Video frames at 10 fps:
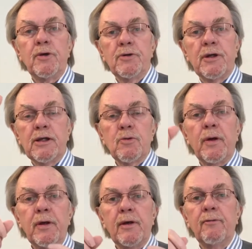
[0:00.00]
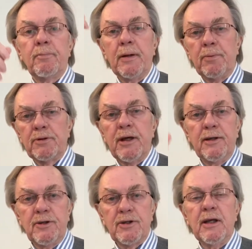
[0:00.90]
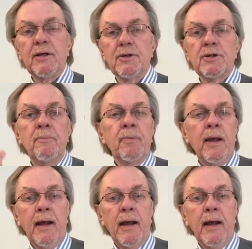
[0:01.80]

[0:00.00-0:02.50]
used things where you give people 10 stickers